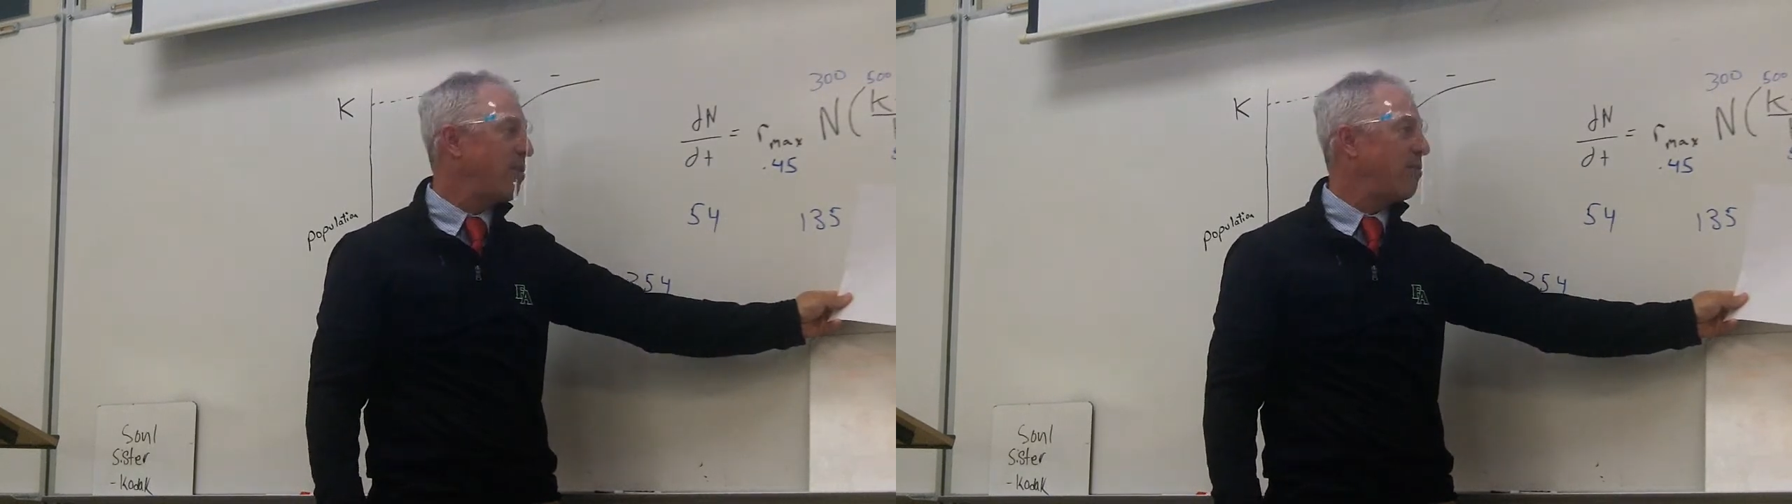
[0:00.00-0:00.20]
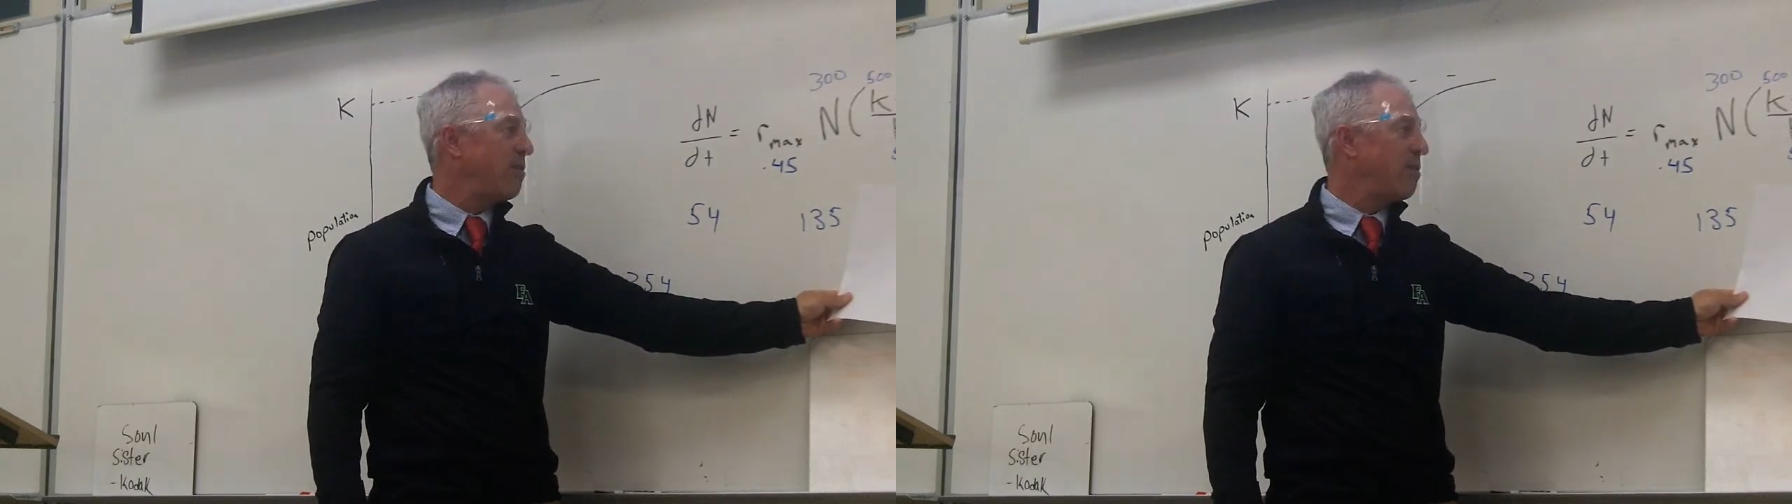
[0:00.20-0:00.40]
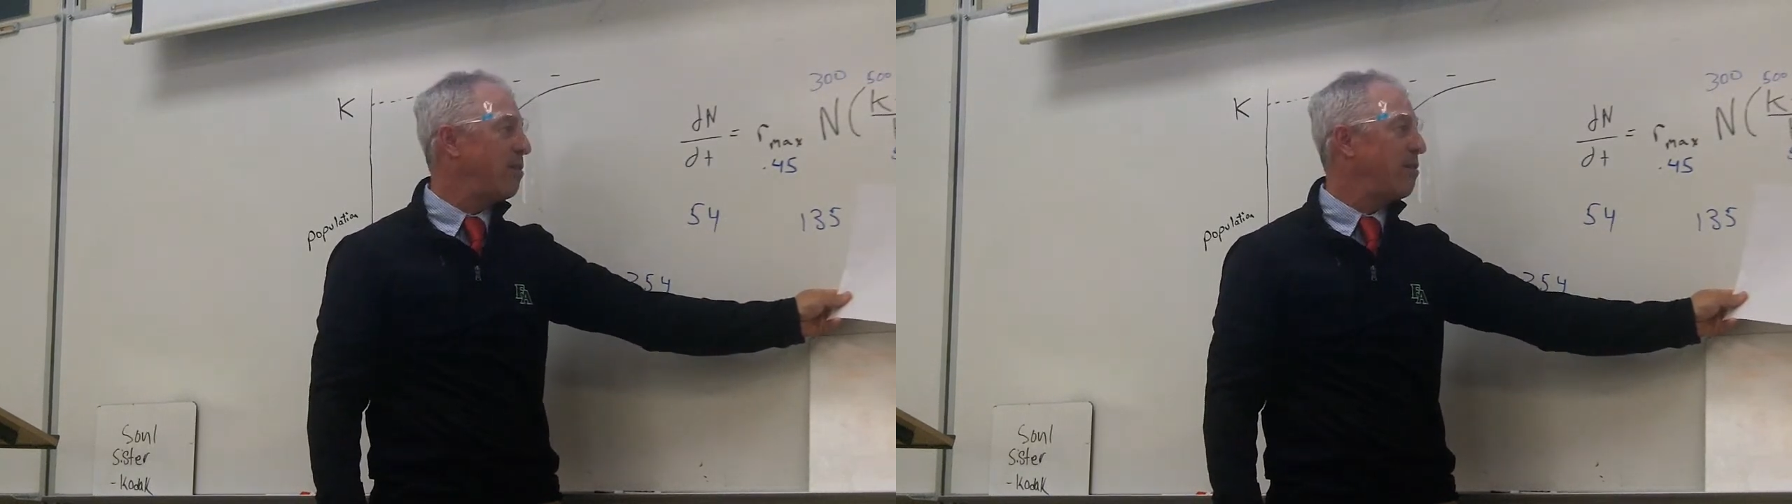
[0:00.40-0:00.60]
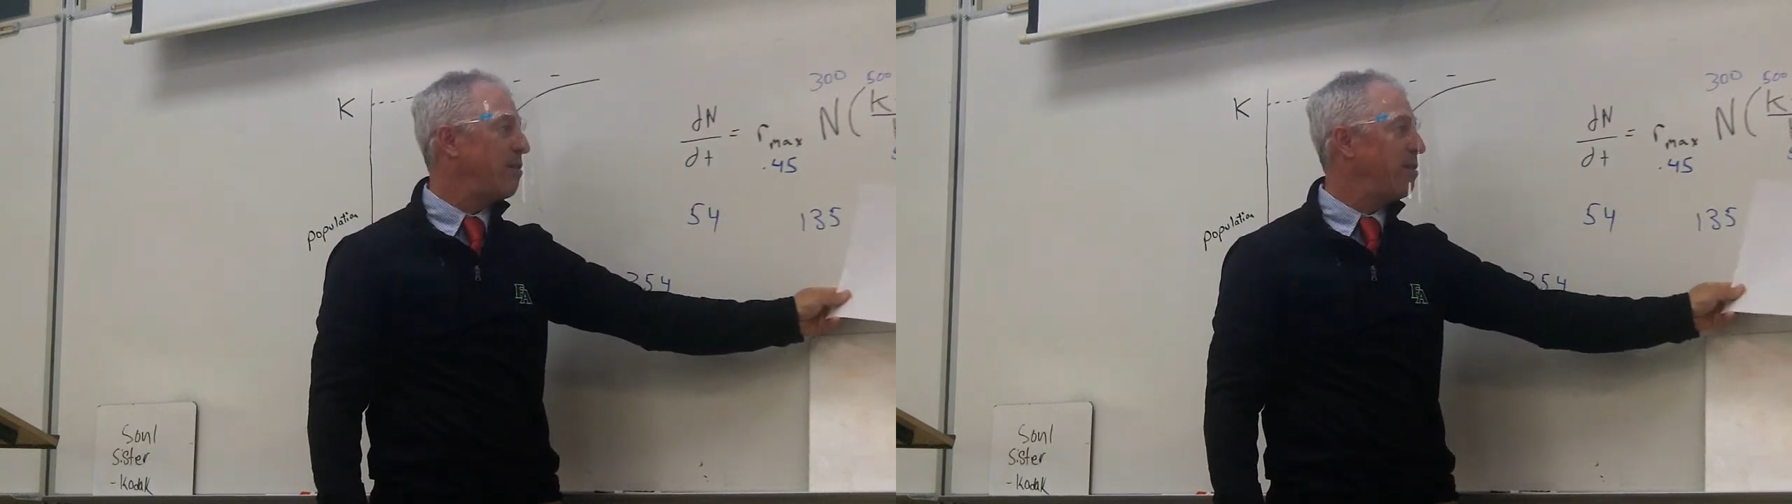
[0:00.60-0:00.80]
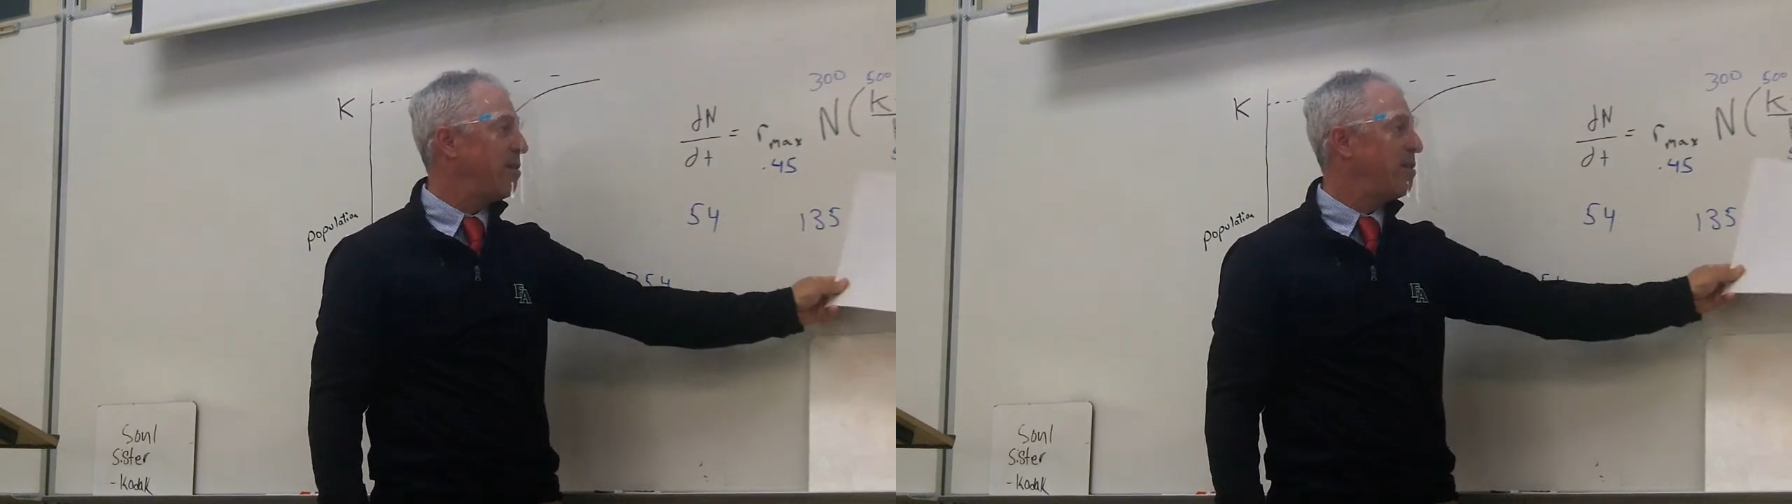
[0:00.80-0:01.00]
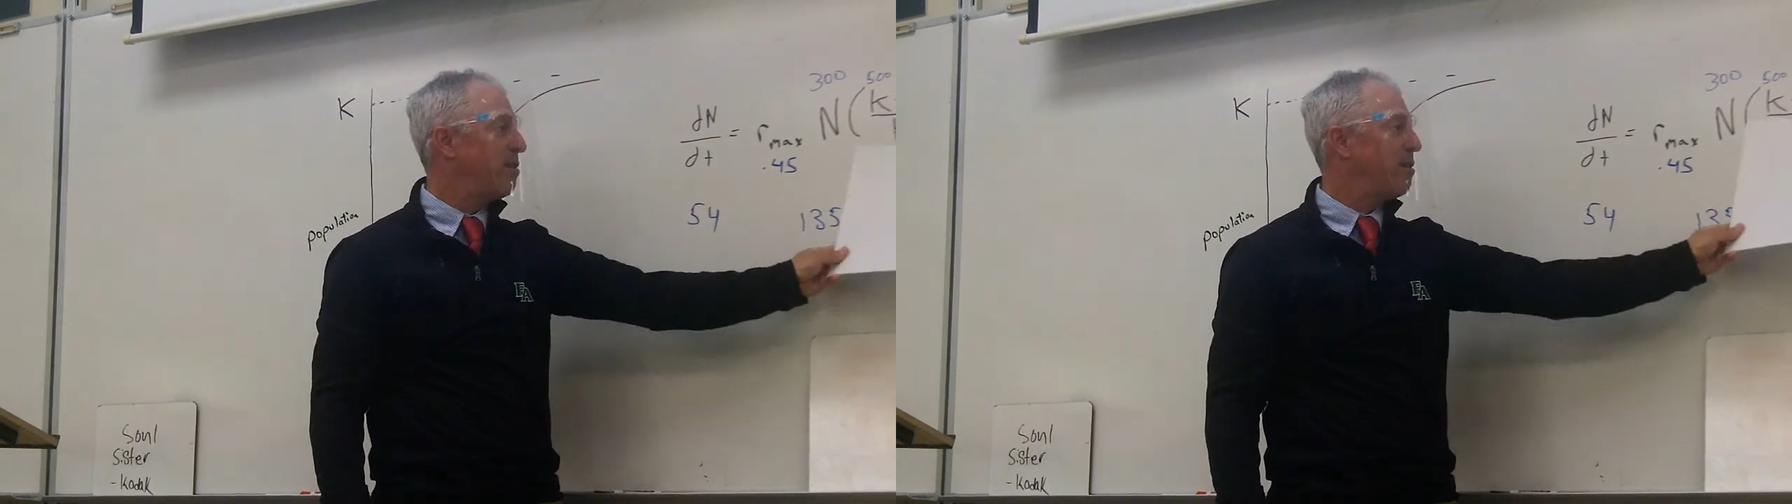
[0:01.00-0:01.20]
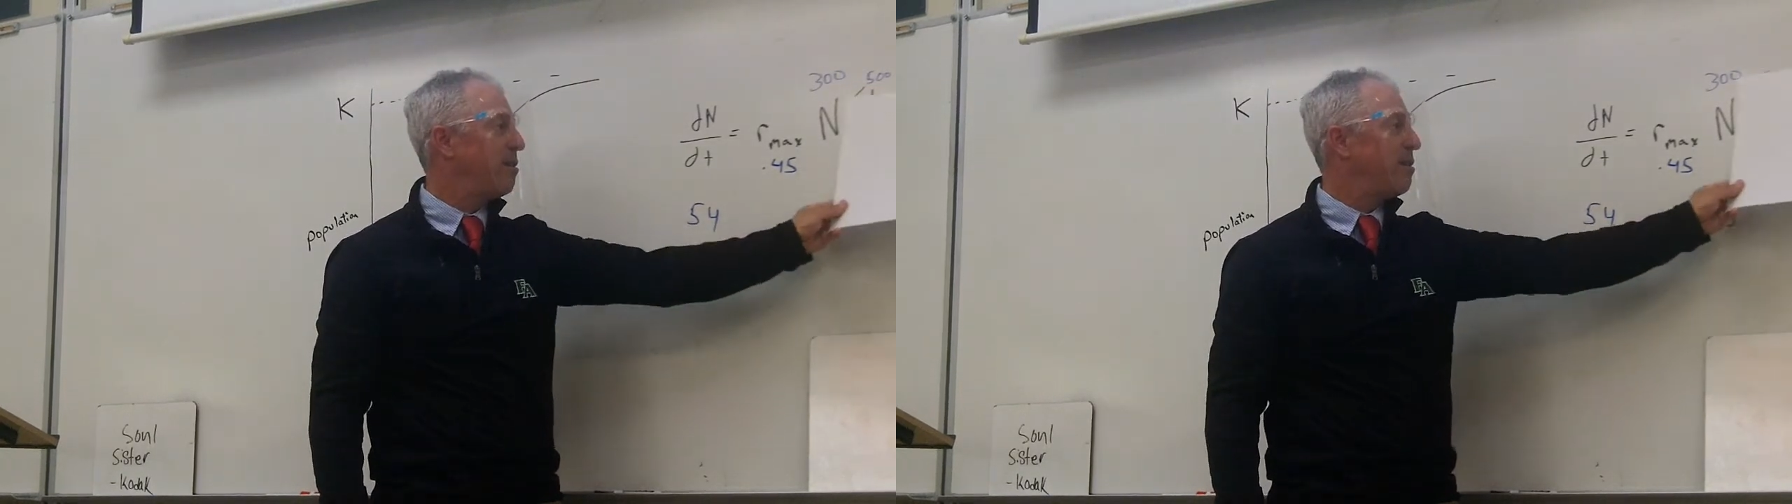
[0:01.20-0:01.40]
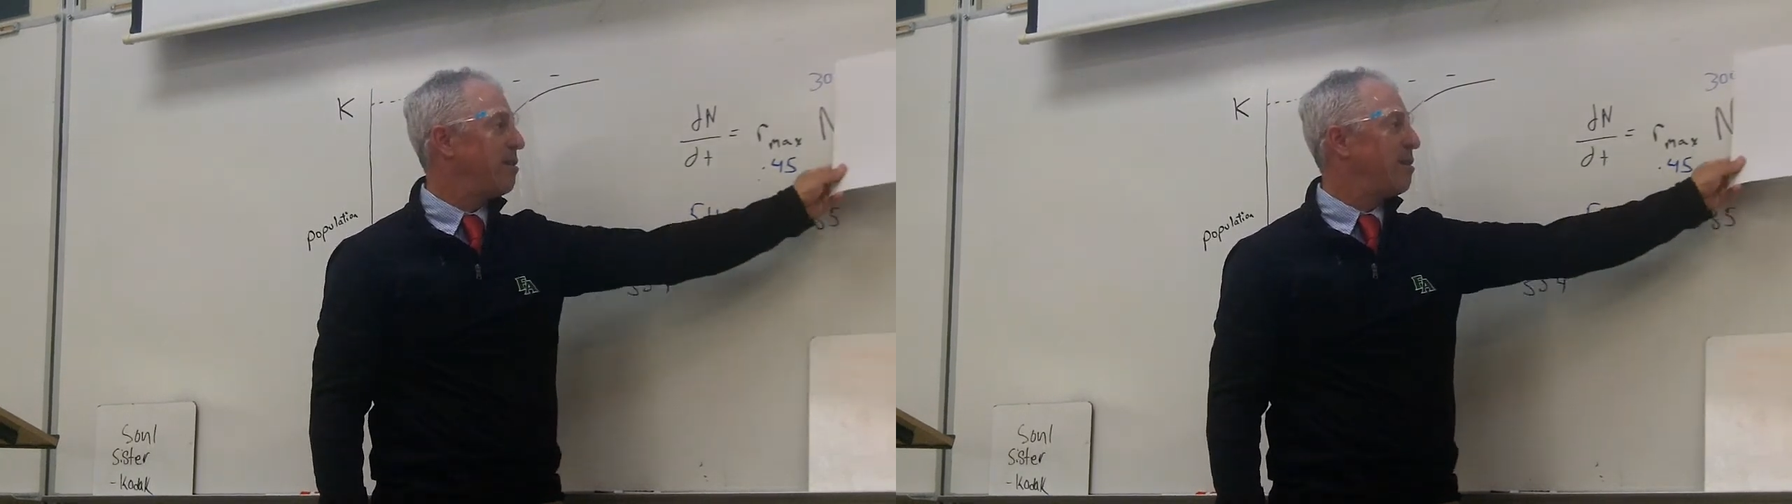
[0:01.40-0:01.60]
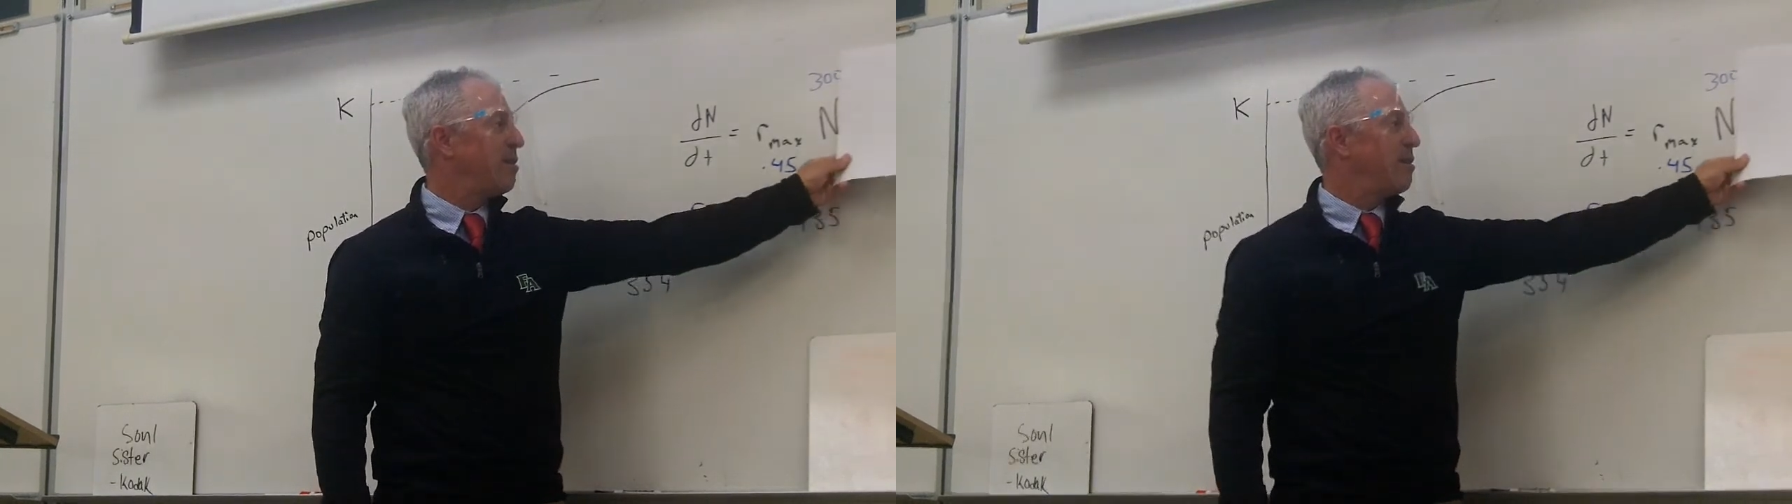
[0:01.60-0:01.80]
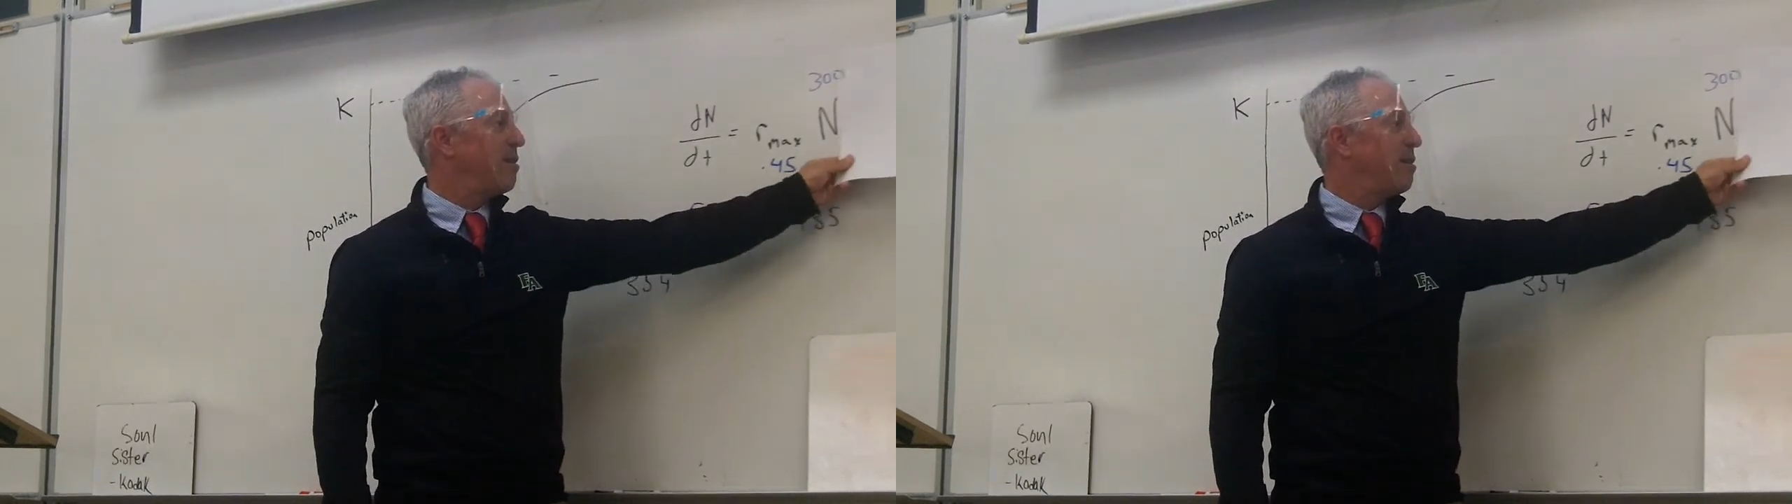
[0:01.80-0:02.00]
don't
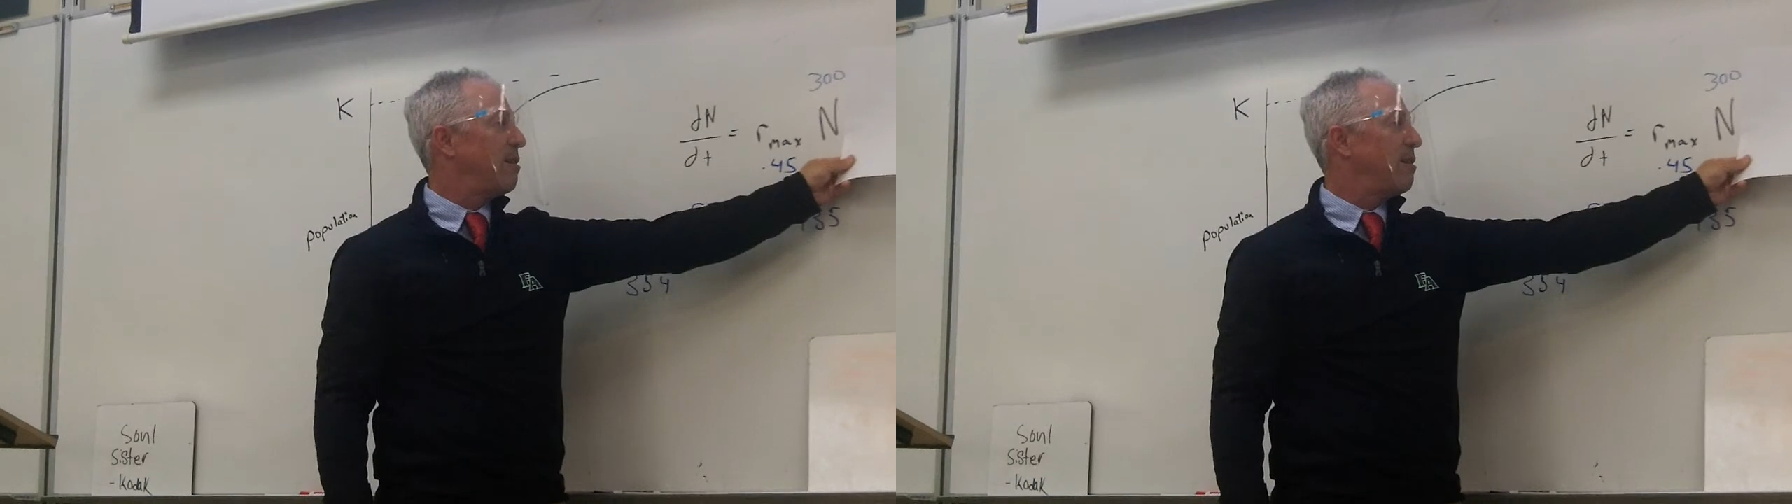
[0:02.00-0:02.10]
learn.